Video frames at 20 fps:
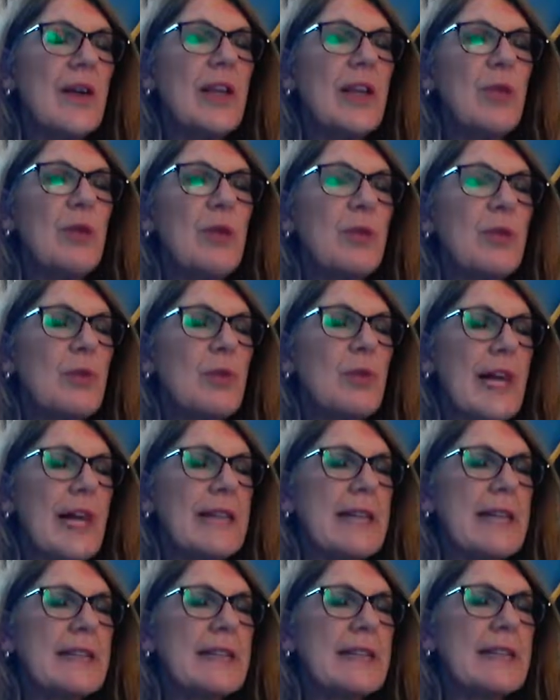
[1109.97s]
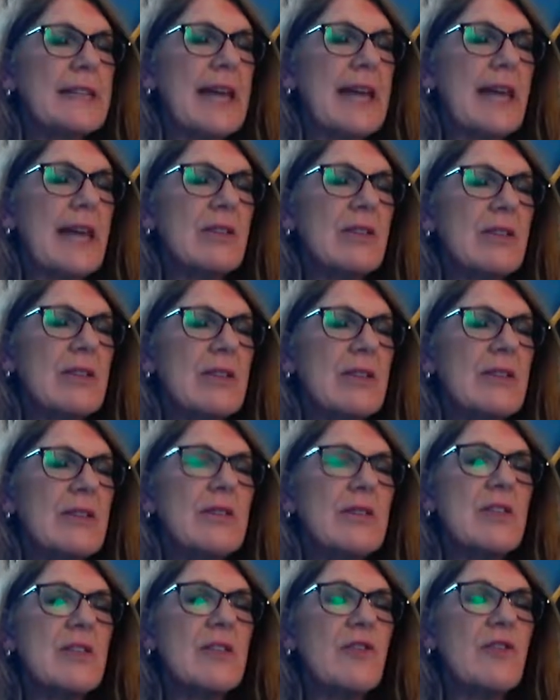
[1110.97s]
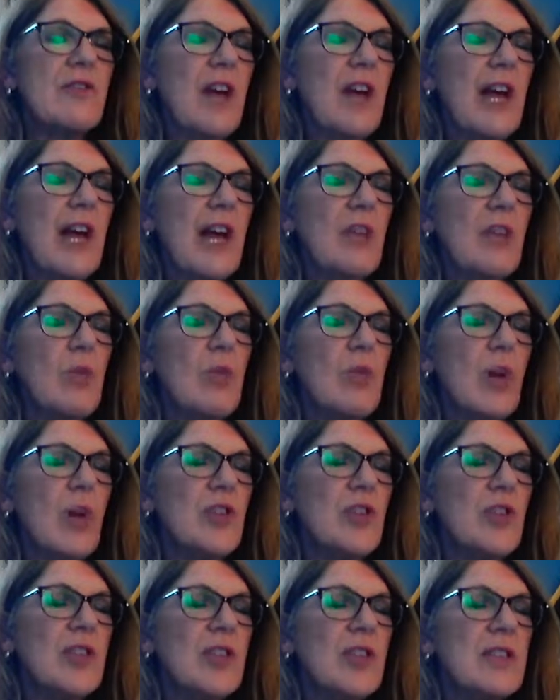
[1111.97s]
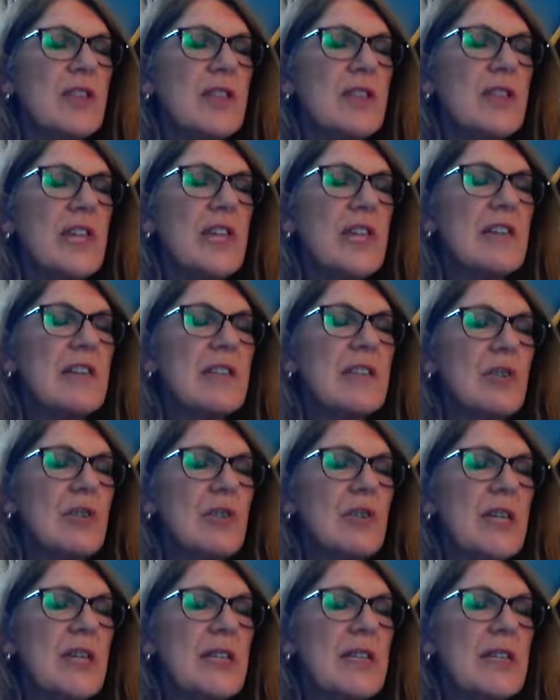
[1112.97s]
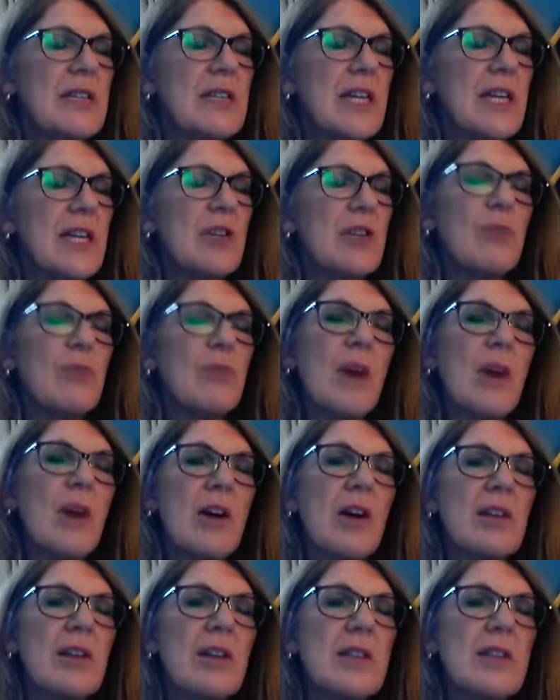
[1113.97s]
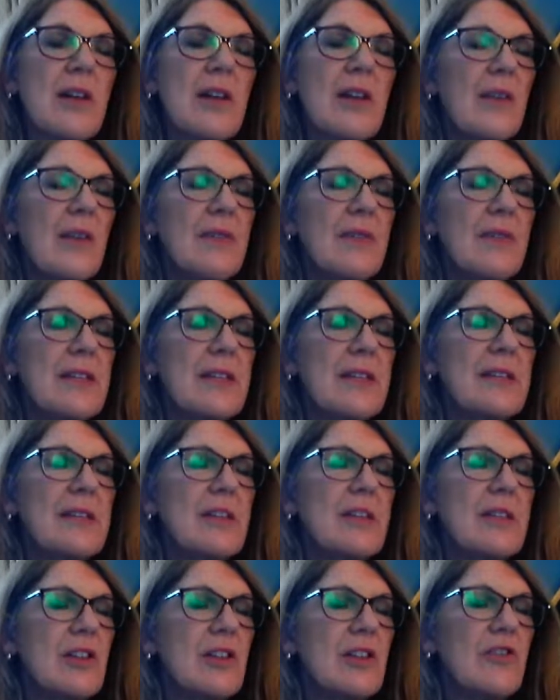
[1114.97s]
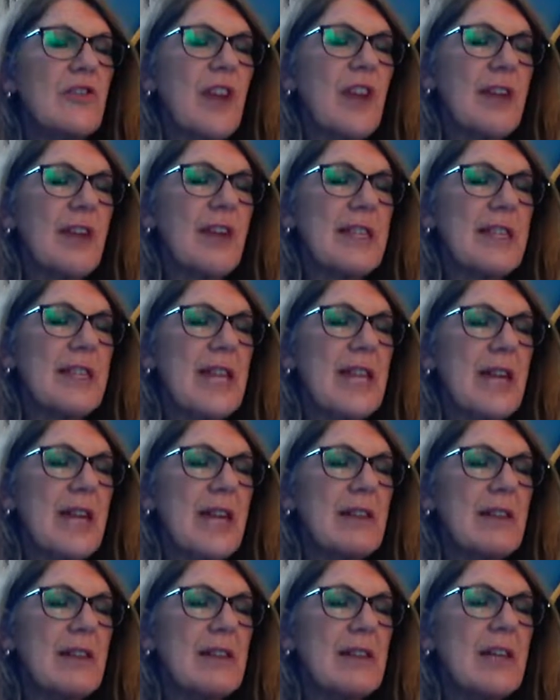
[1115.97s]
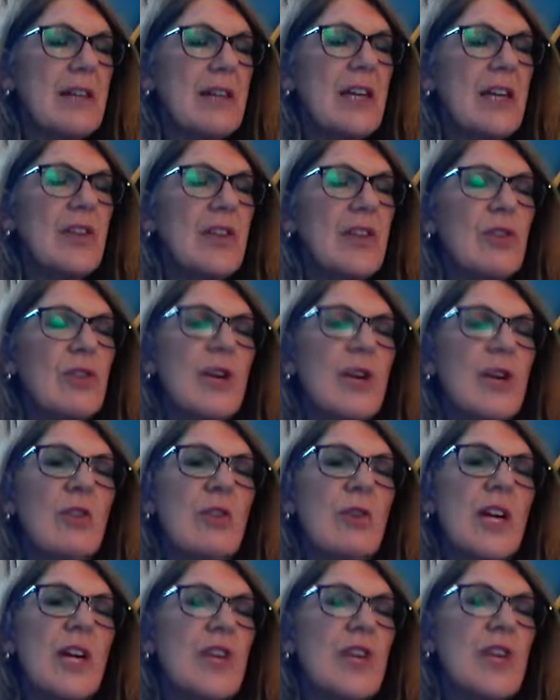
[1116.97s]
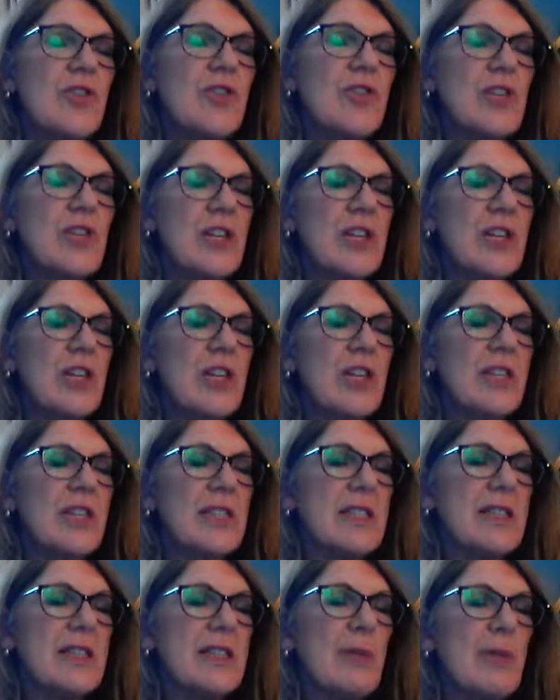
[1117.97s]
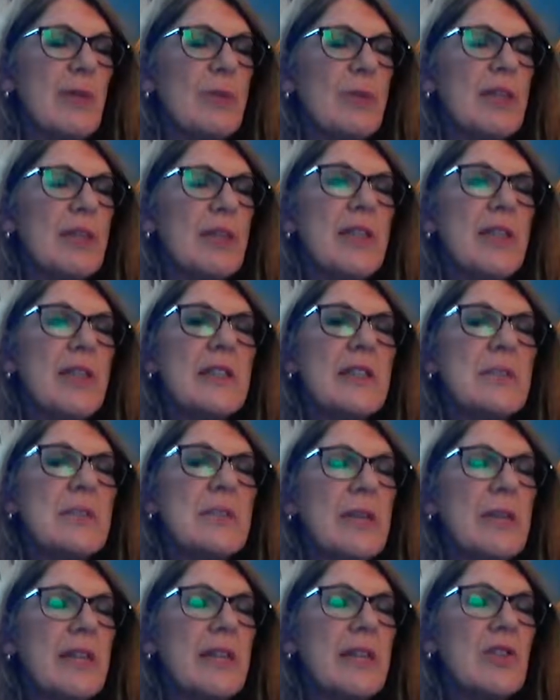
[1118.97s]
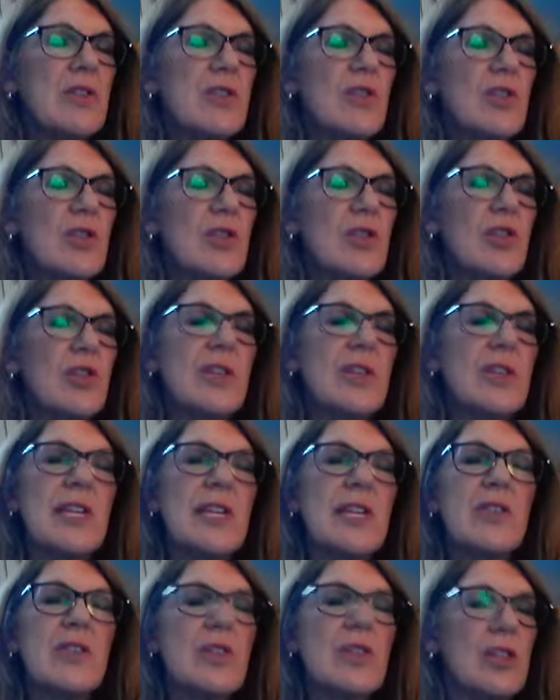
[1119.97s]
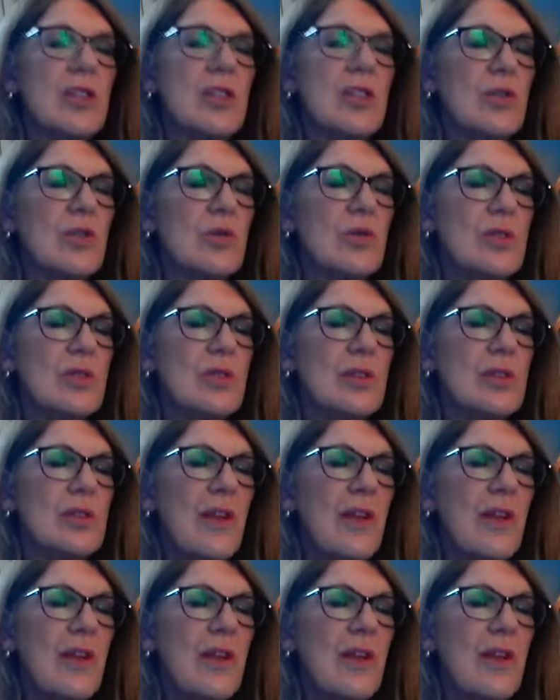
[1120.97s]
You will prize it out, defy the watchers, secrete it in your pocket, this your fairy tale, the crone hunched in her distemper, spinning straw into gold.